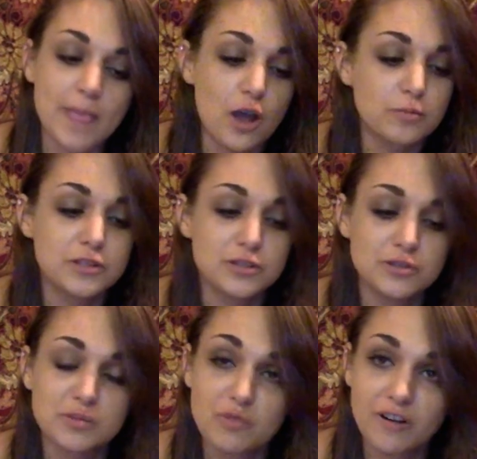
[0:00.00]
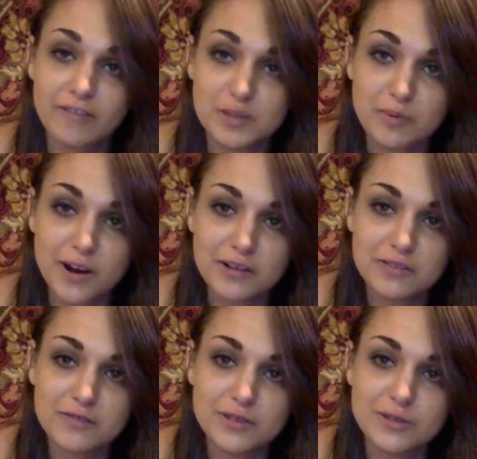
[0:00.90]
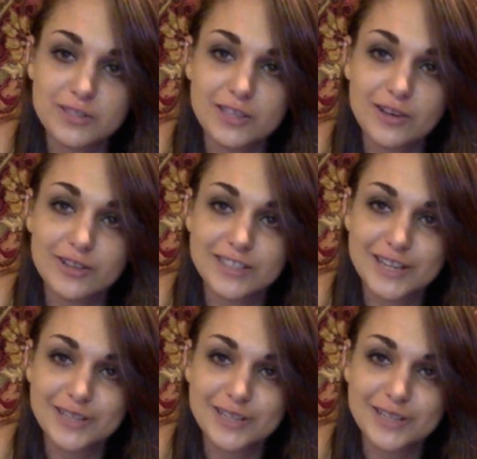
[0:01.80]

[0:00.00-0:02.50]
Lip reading: I hope to do some more of these product reviews, so stay